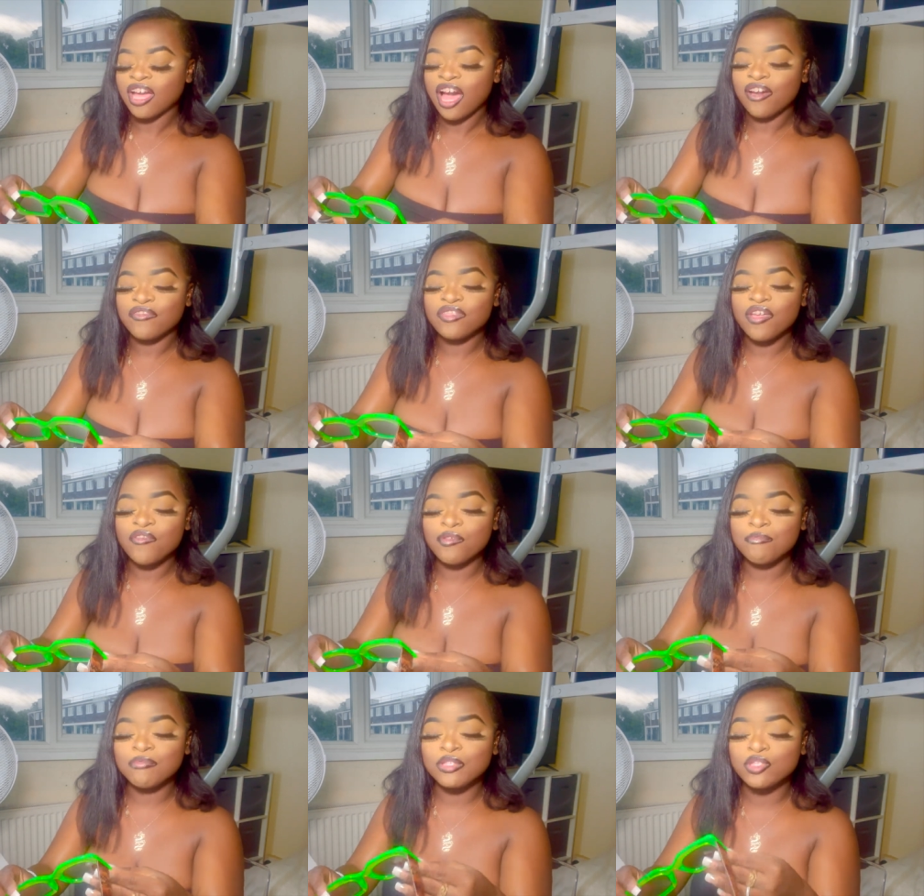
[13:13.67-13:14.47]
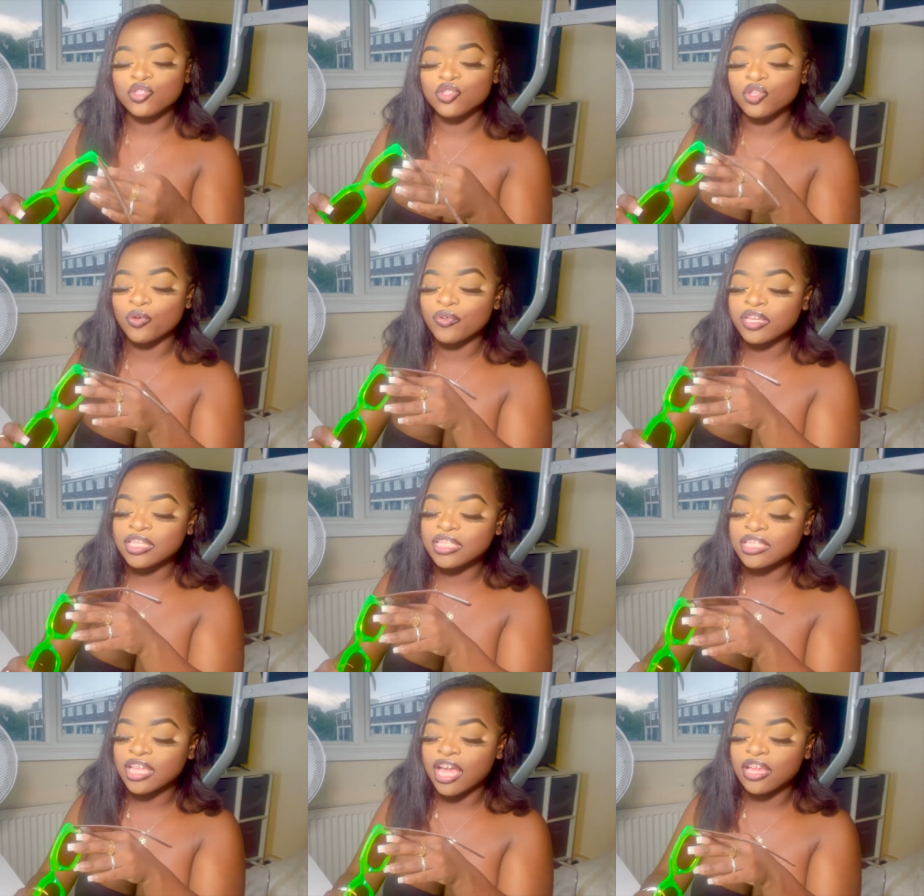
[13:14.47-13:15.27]
I've never been so
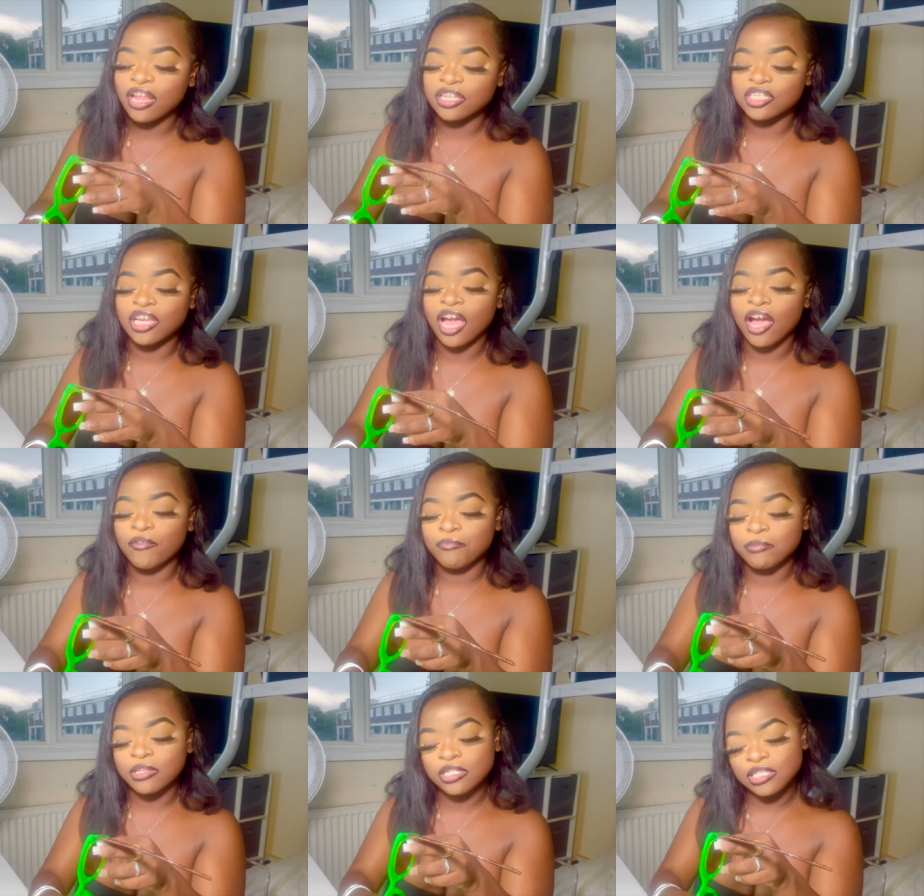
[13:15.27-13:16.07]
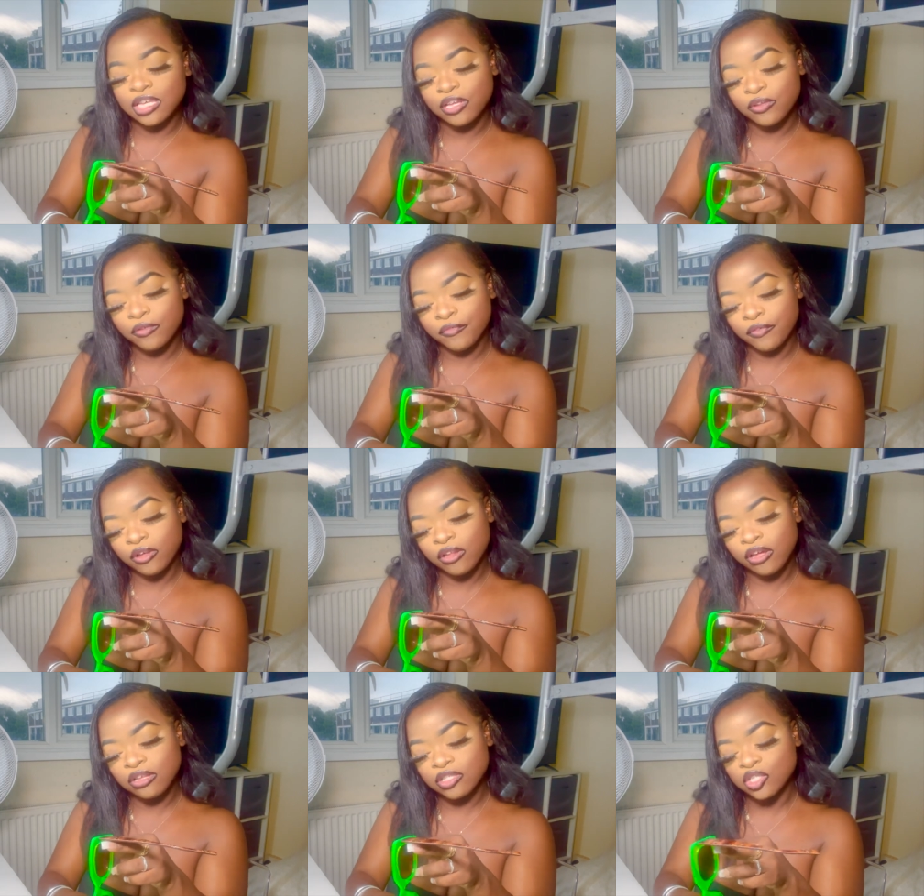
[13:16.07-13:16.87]
excited. Actually, I have been excited over
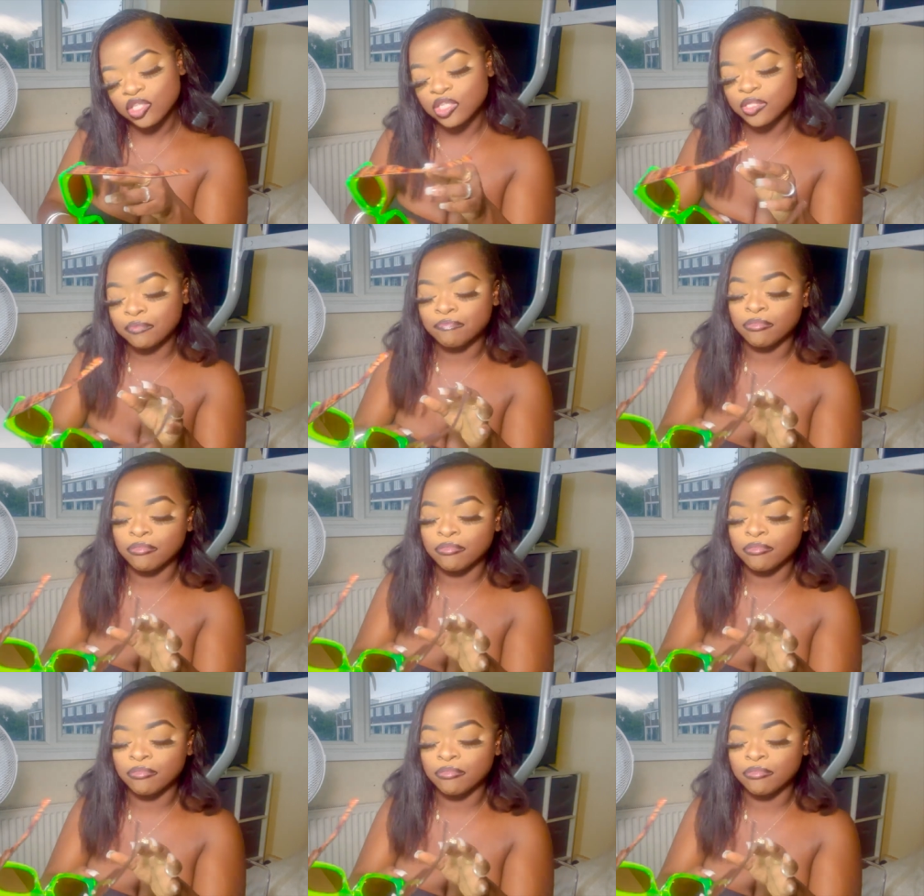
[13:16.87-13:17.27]
glasses,